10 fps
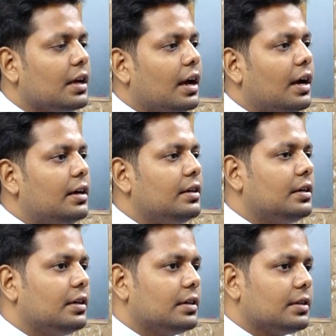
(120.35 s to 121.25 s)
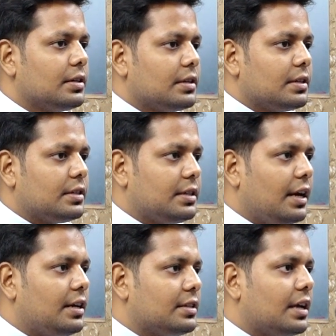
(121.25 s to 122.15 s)
and
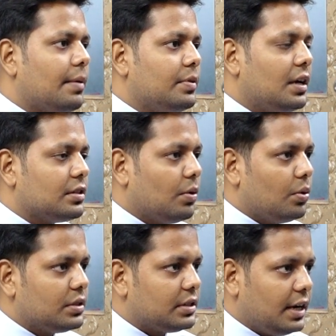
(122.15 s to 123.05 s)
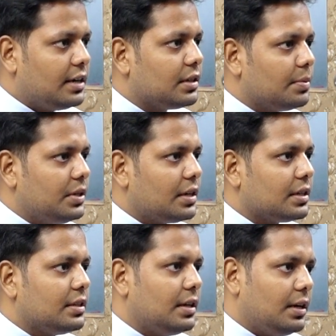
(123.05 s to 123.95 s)
states have their own state subjects
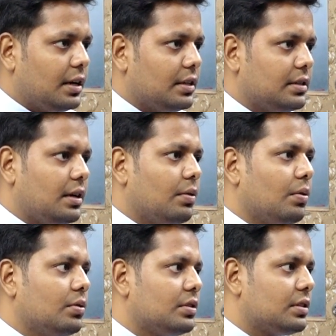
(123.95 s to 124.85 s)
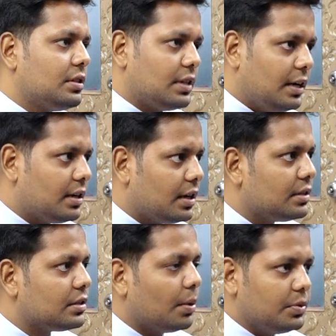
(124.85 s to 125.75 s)
and center has their own central
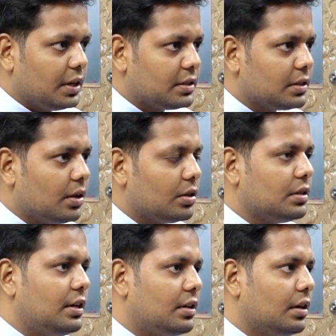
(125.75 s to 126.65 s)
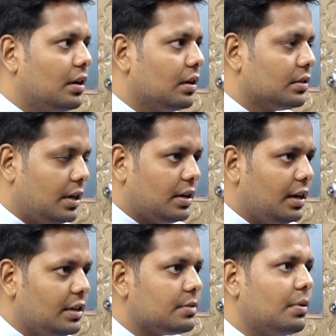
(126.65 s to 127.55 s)
subjects or central
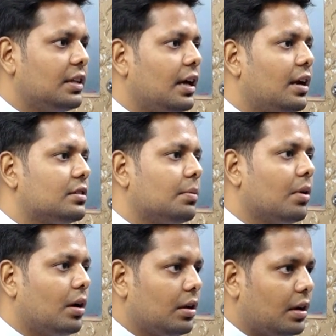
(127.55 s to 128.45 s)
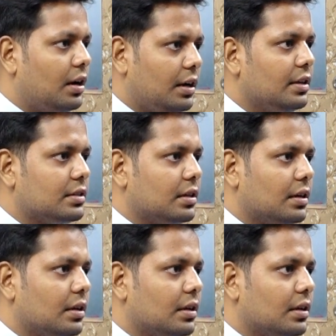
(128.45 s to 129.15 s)
list, but there are some concurrent lists.